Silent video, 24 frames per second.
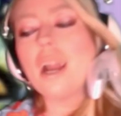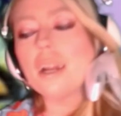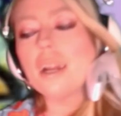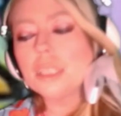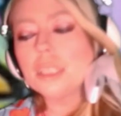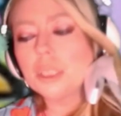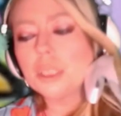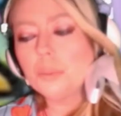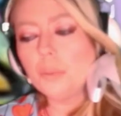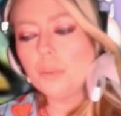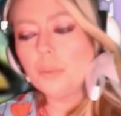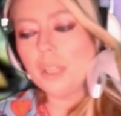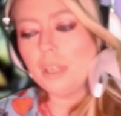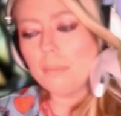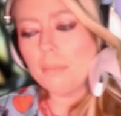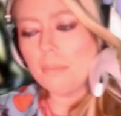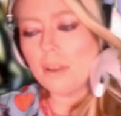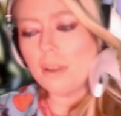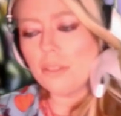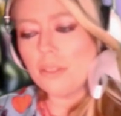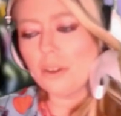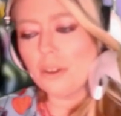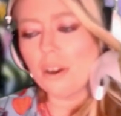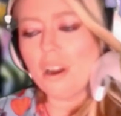sweet
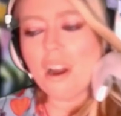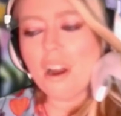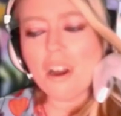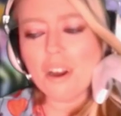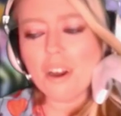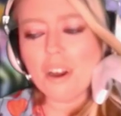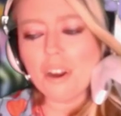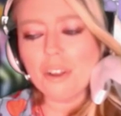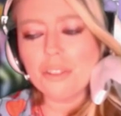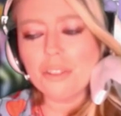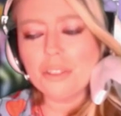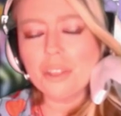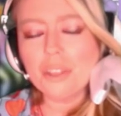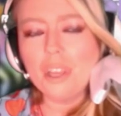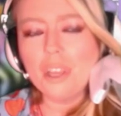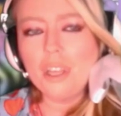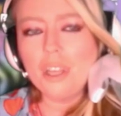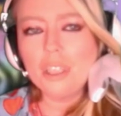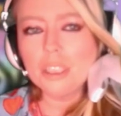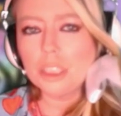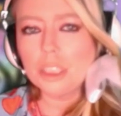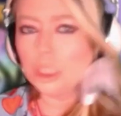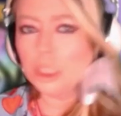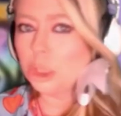Mother Earth,
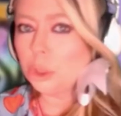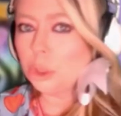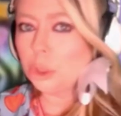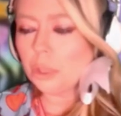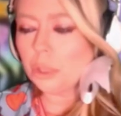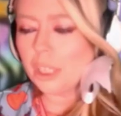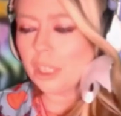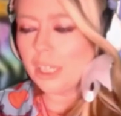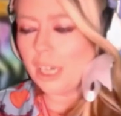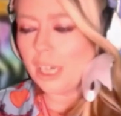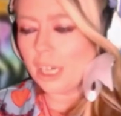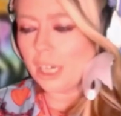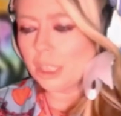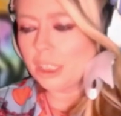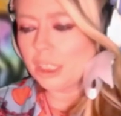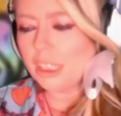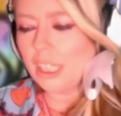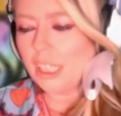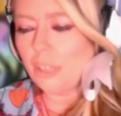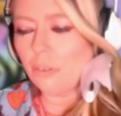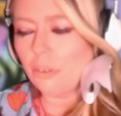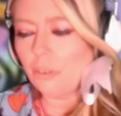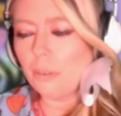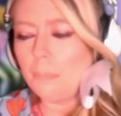destroy our
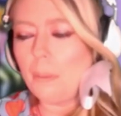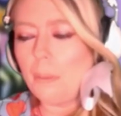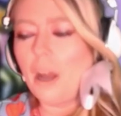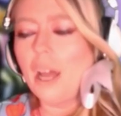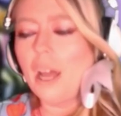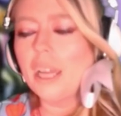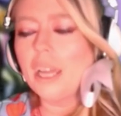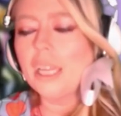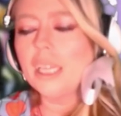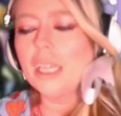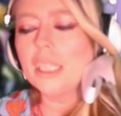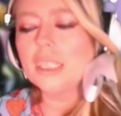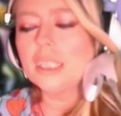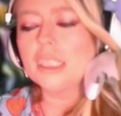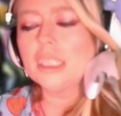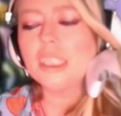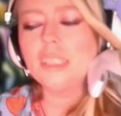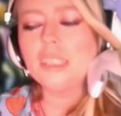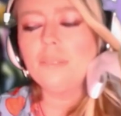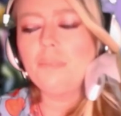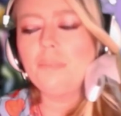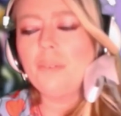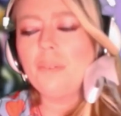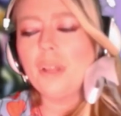sacred bodies
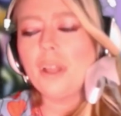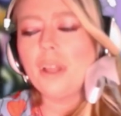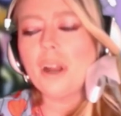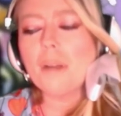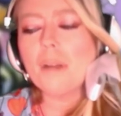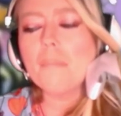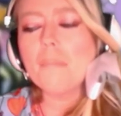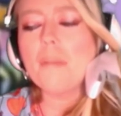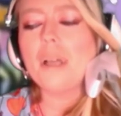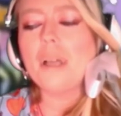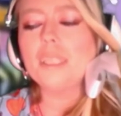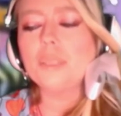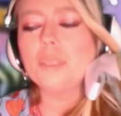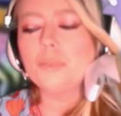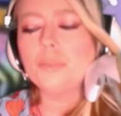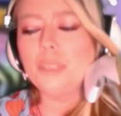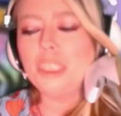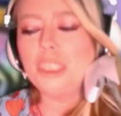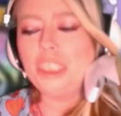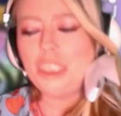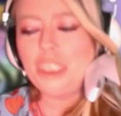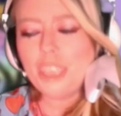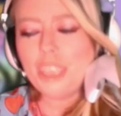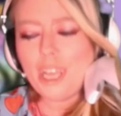to fill our mouths
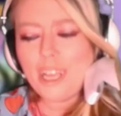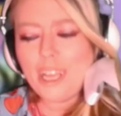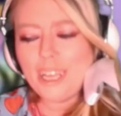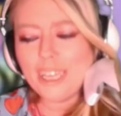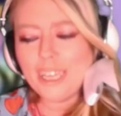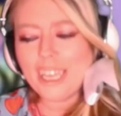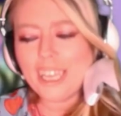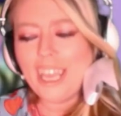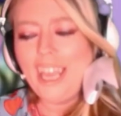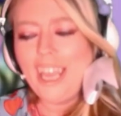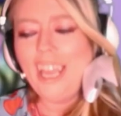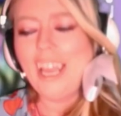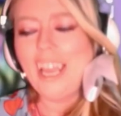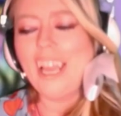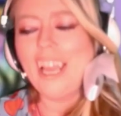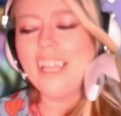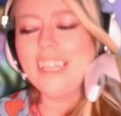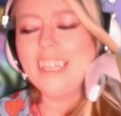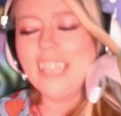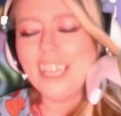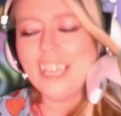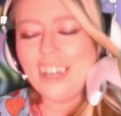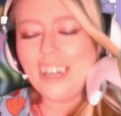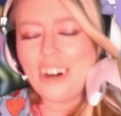with junk,
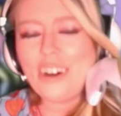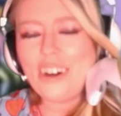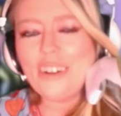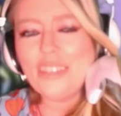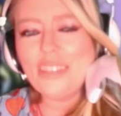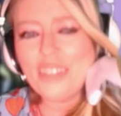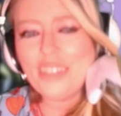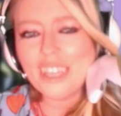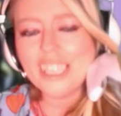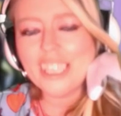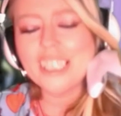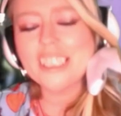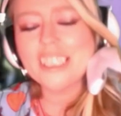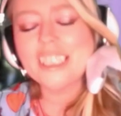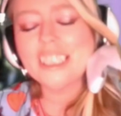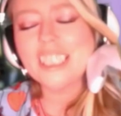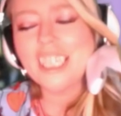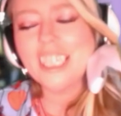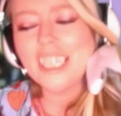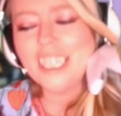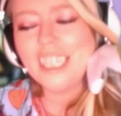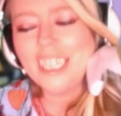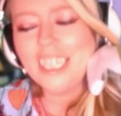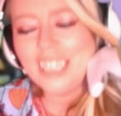and they call this
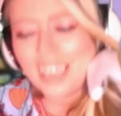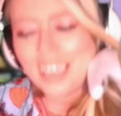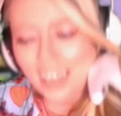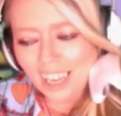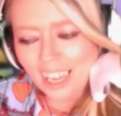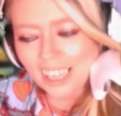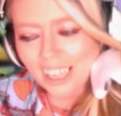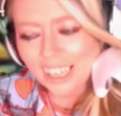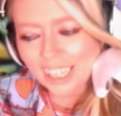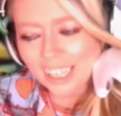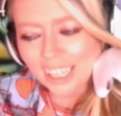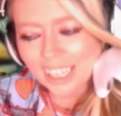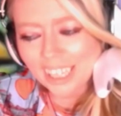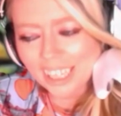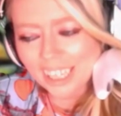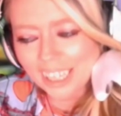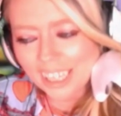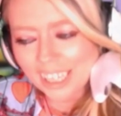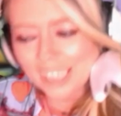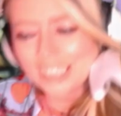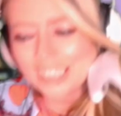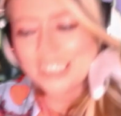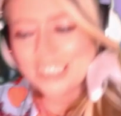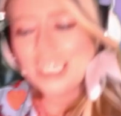
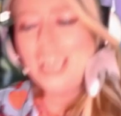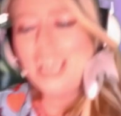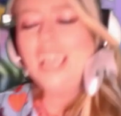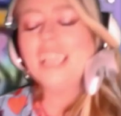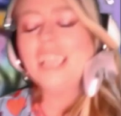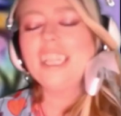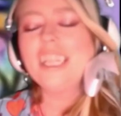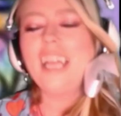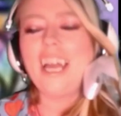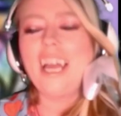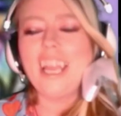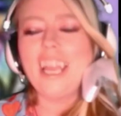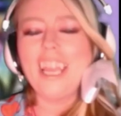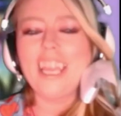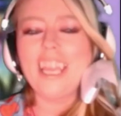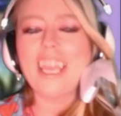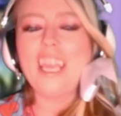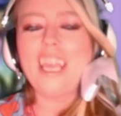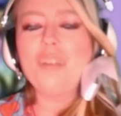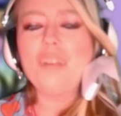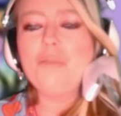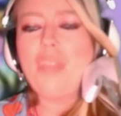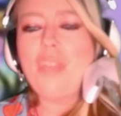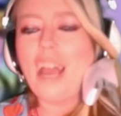knowledge. Like,
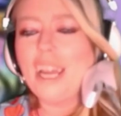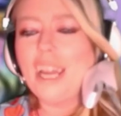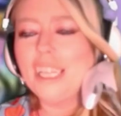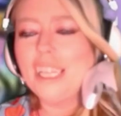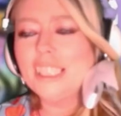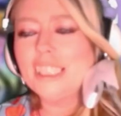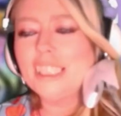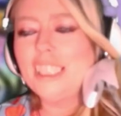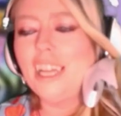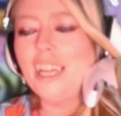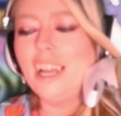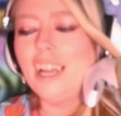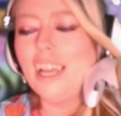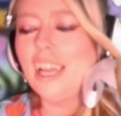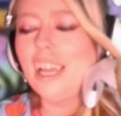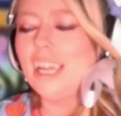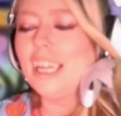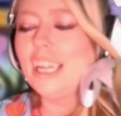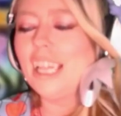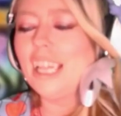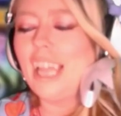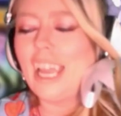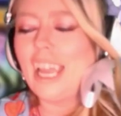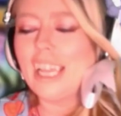if that is not
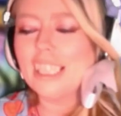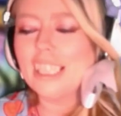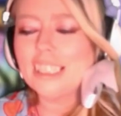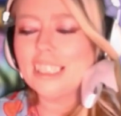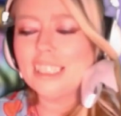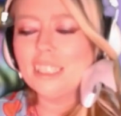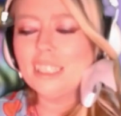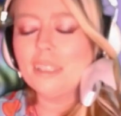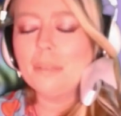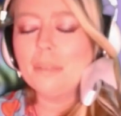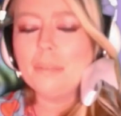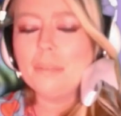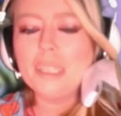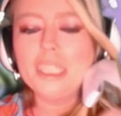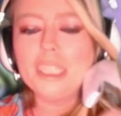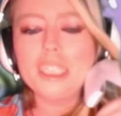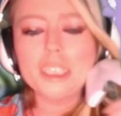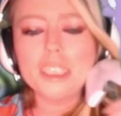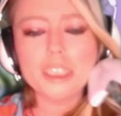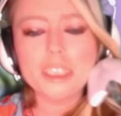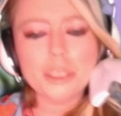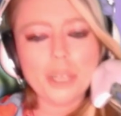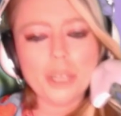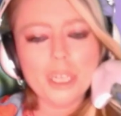like some
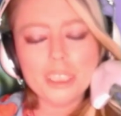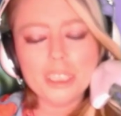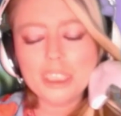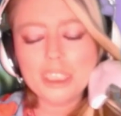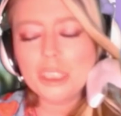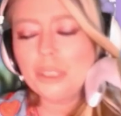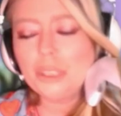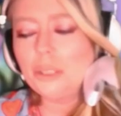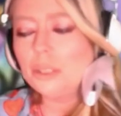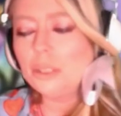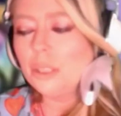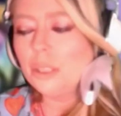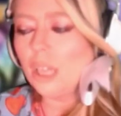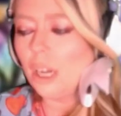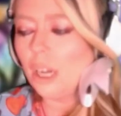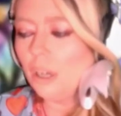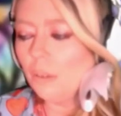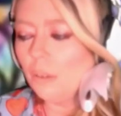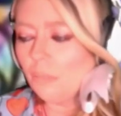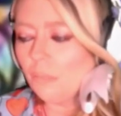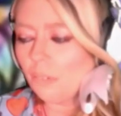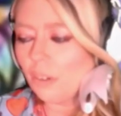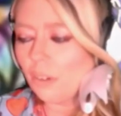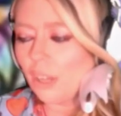disgruntled,
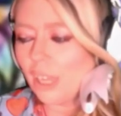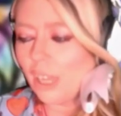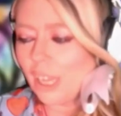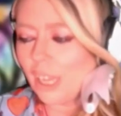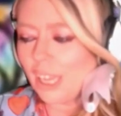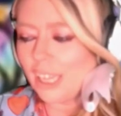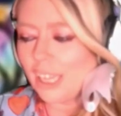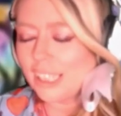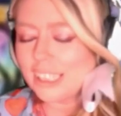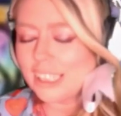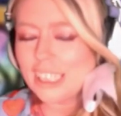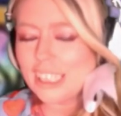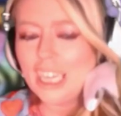over it,